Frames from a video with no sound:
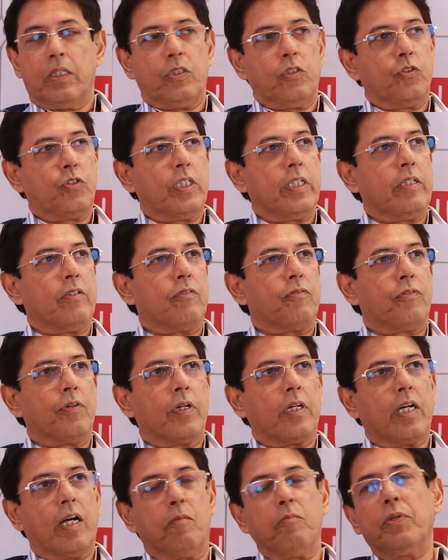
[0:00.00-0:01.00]
you see,
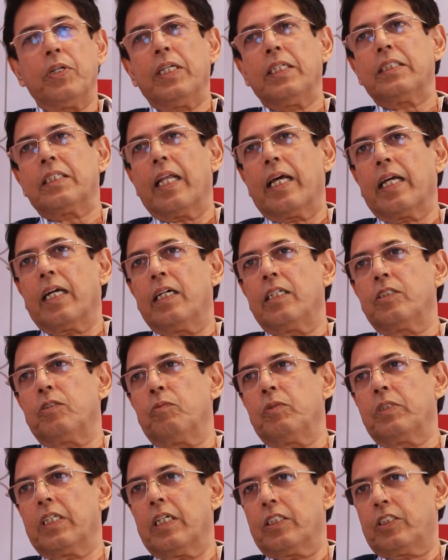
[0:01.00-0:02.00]
for companies like us,
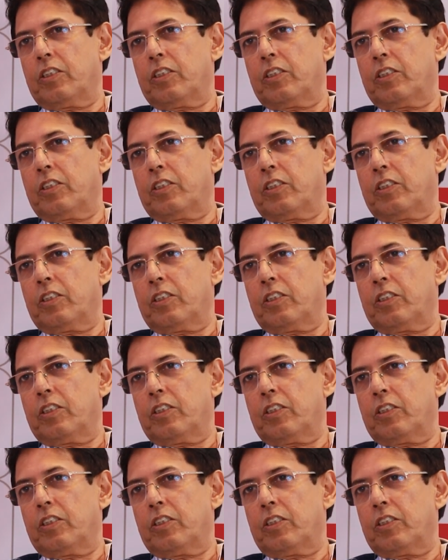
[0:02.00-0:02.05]
which are